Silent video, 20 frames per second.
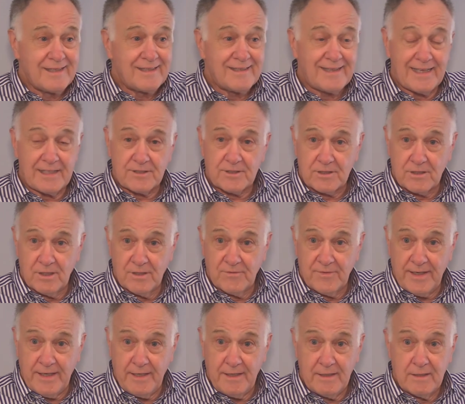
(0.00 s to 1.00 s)
That
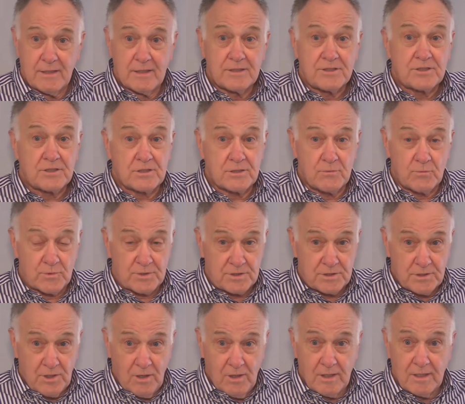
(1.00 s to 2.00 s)
survey was
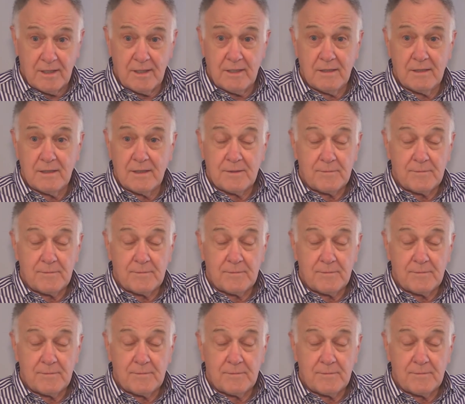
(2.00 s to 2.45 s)
started